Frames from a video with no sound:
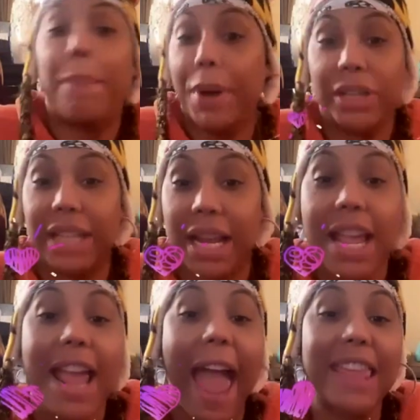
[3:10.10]
know a
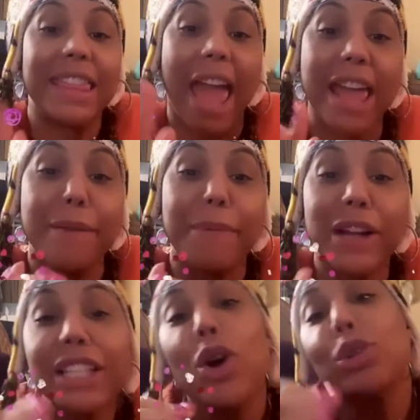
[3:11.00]
person. And the
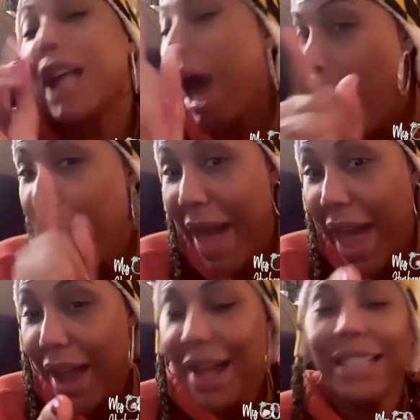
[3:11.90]
person who told
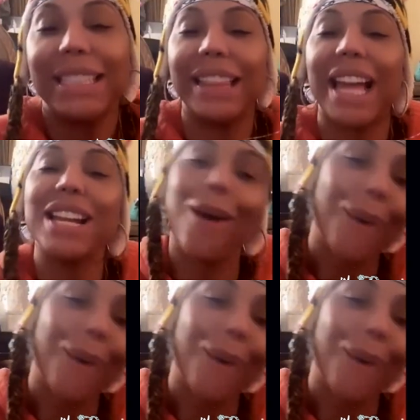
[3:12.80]
me said they